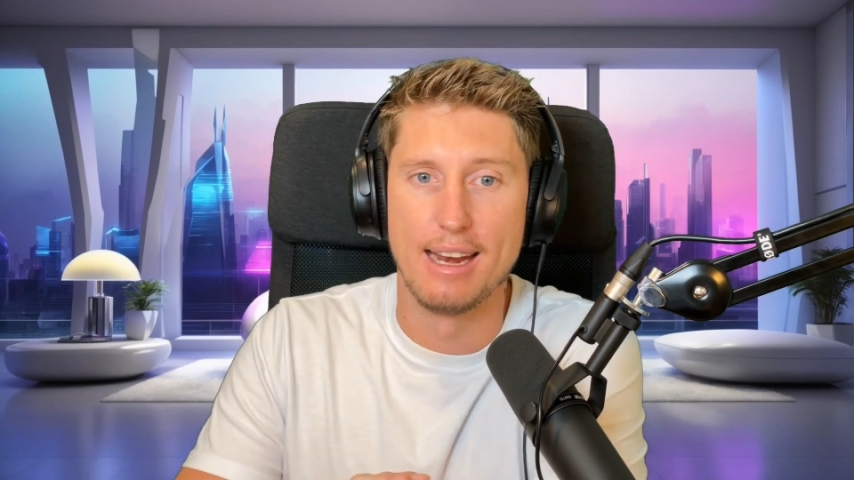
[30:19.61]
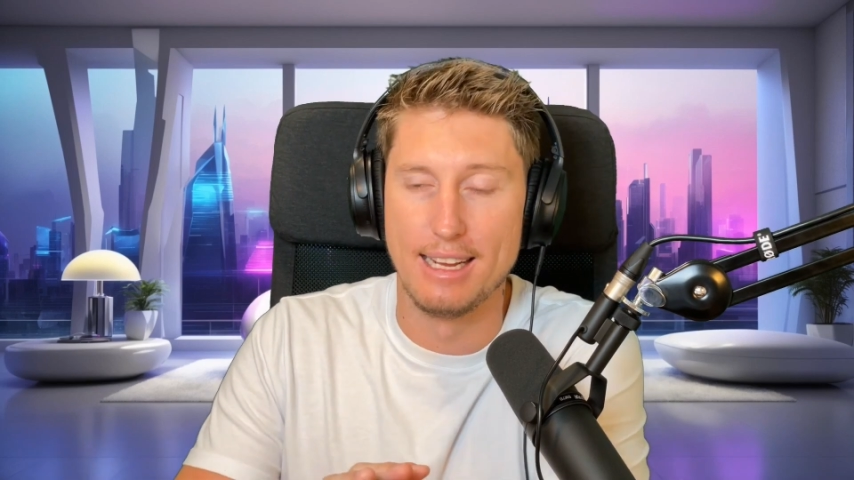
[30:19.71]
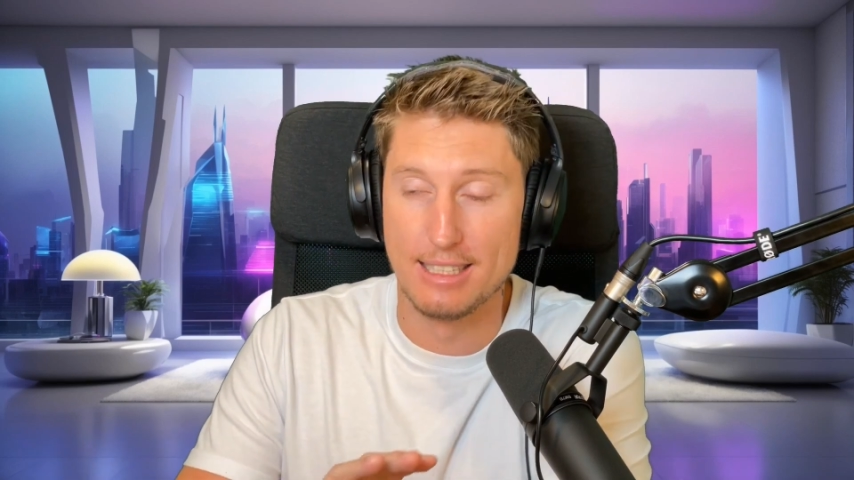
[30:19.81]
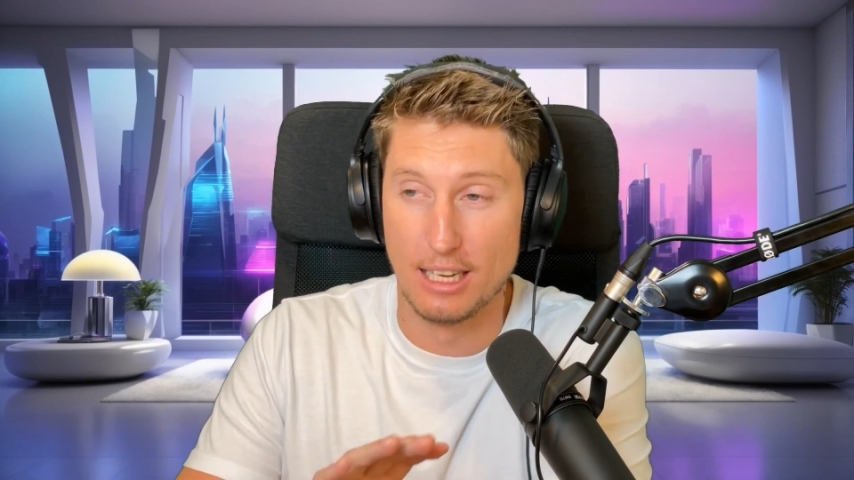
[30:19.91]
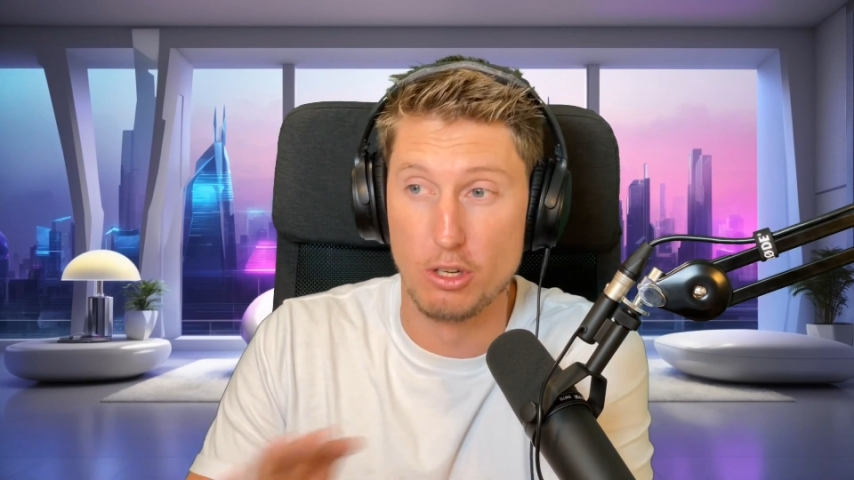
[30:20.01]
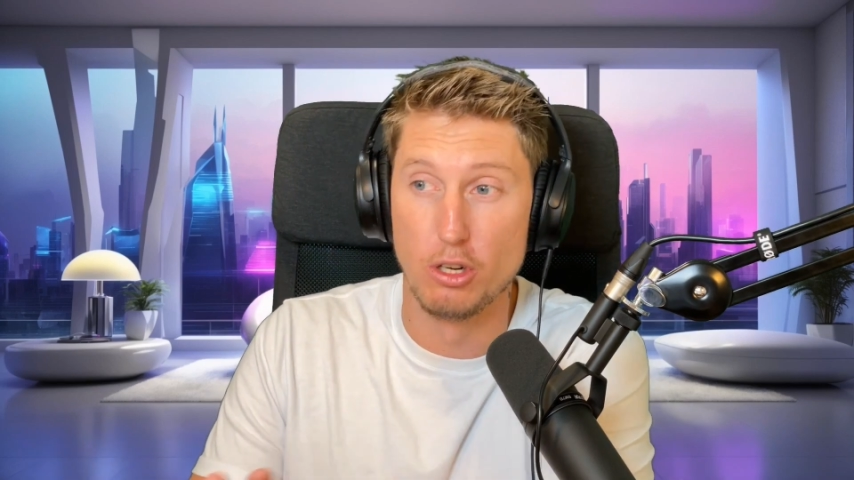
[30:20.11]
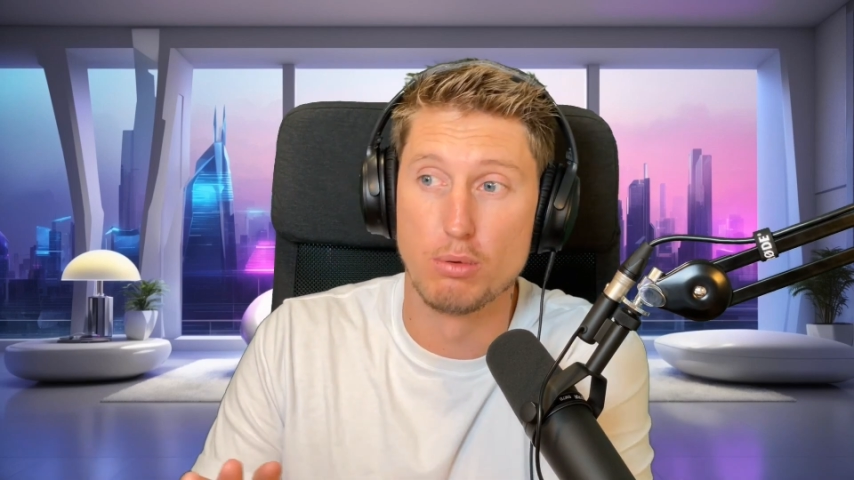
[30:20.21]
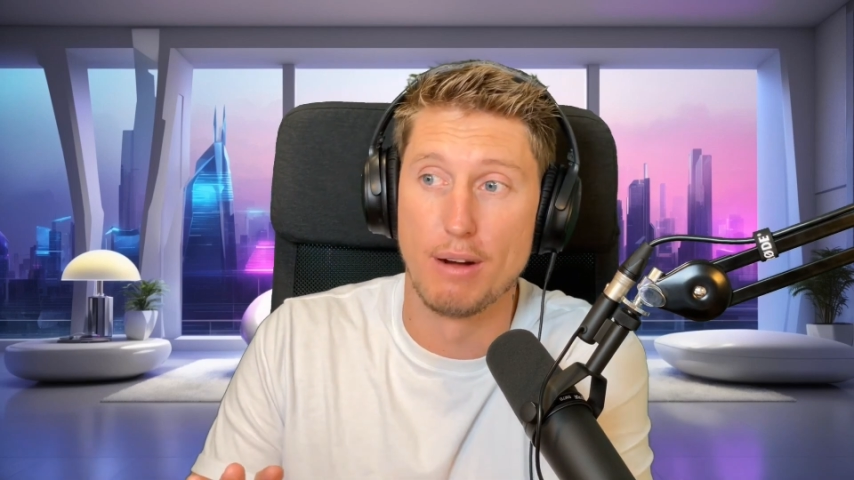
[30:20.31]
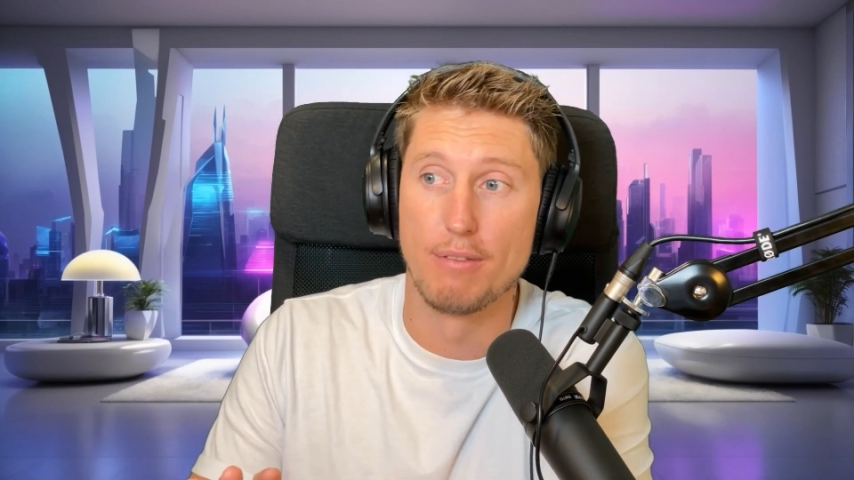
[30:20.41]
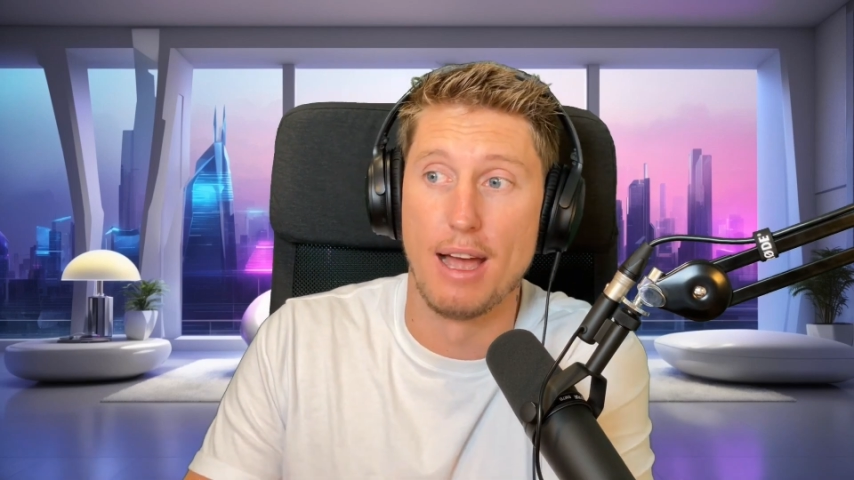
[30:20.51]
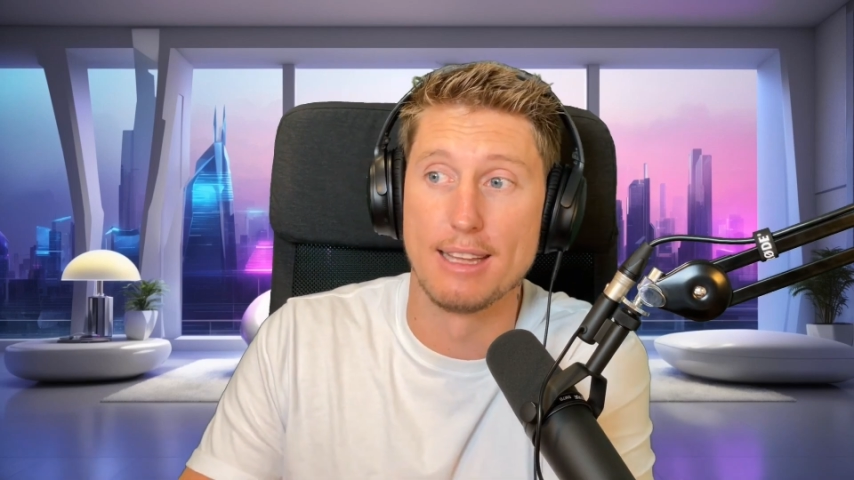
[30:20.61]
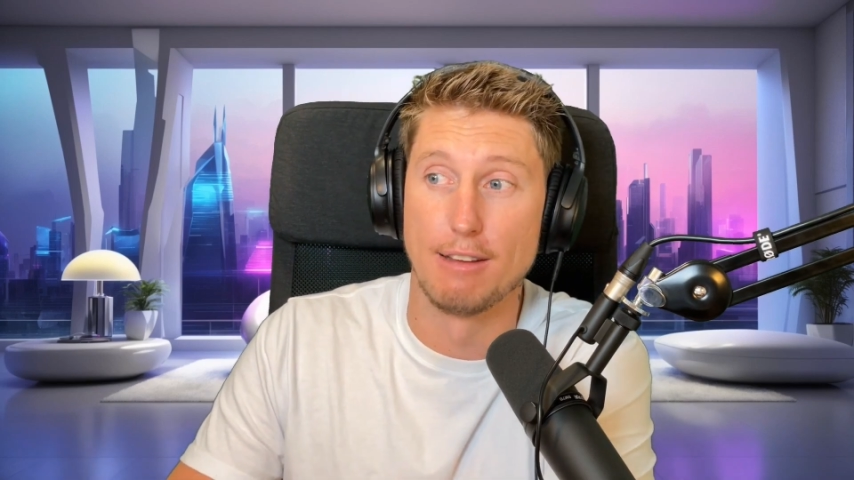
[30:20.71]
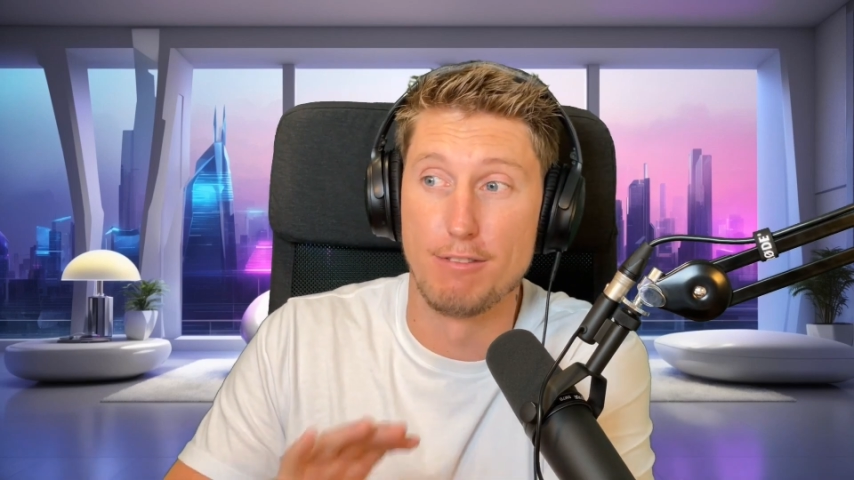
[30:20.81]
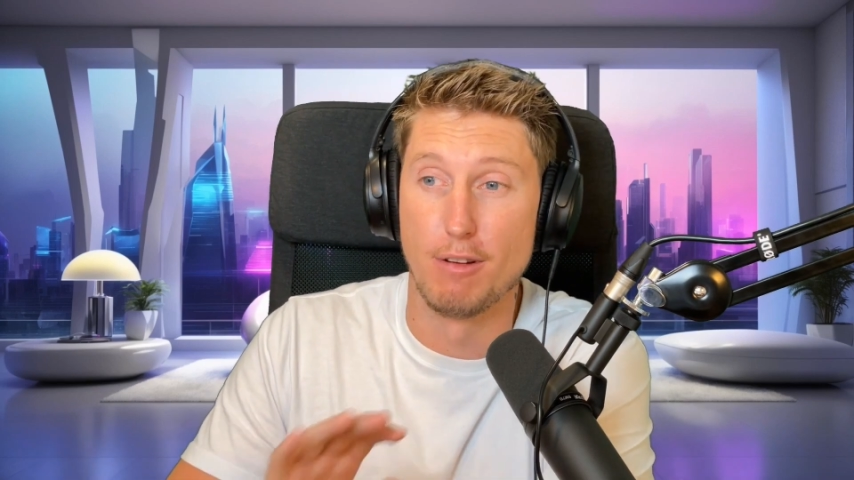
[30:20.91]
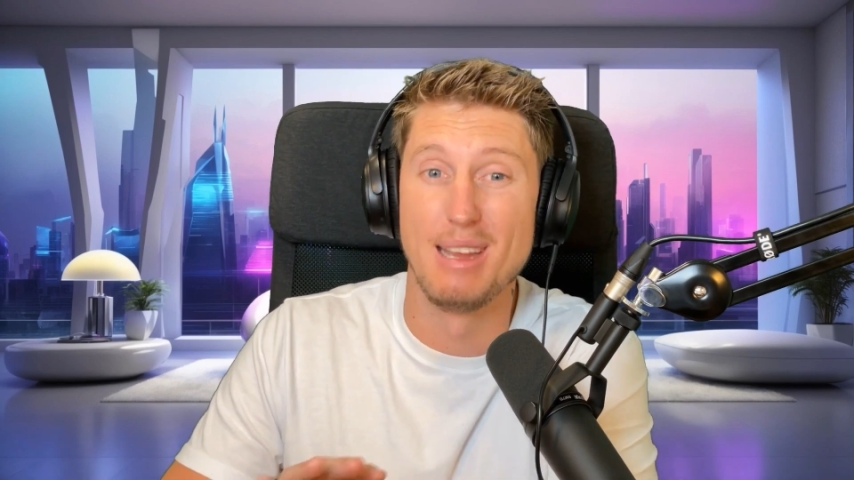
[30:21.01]
is a huge red flag
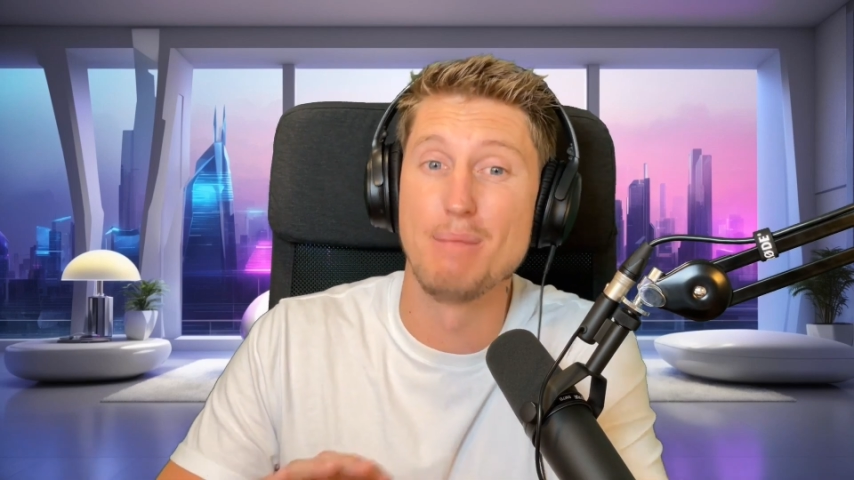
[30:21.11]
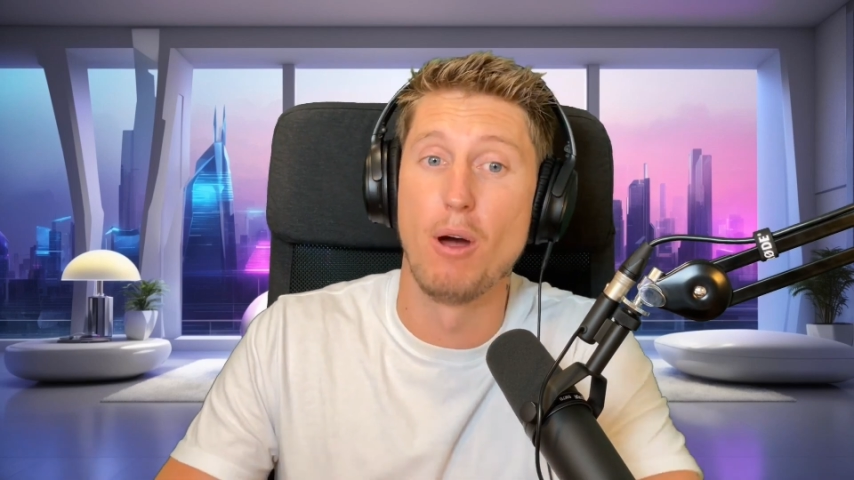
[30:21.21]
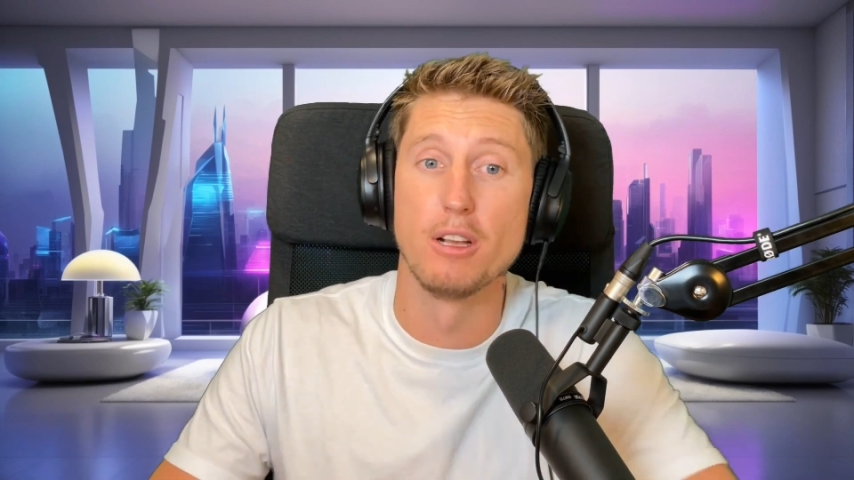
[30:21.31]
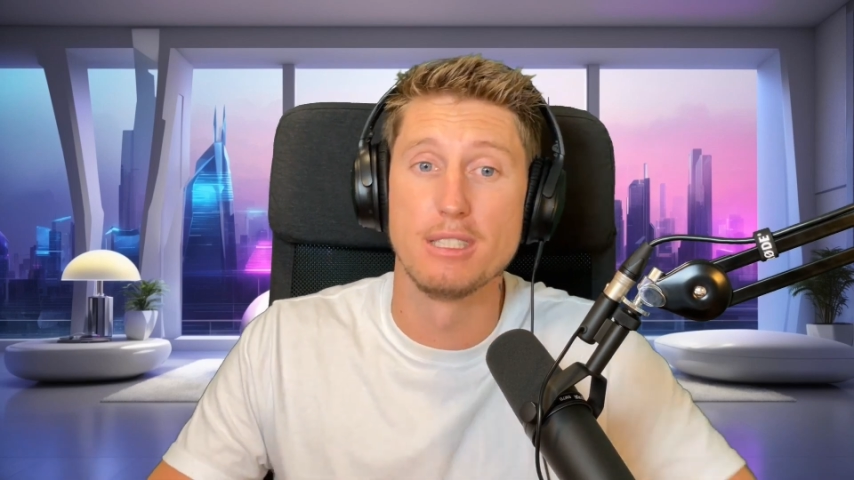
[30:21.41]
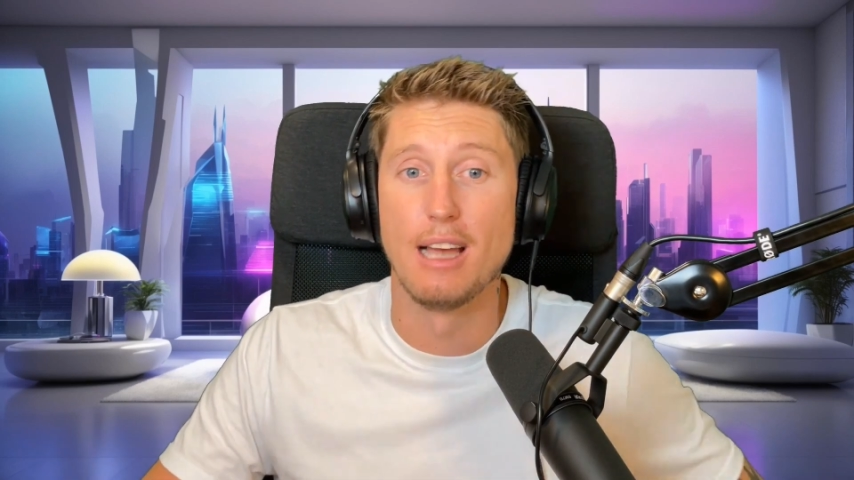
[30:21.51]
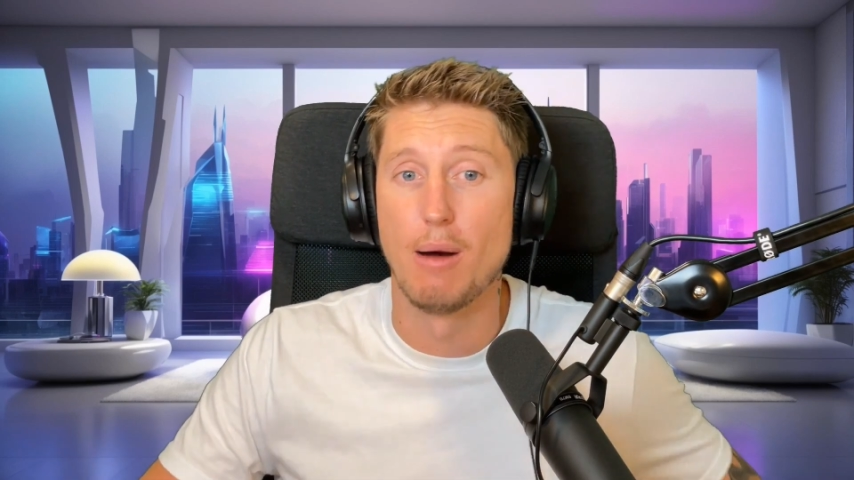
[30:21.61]
that for me personally,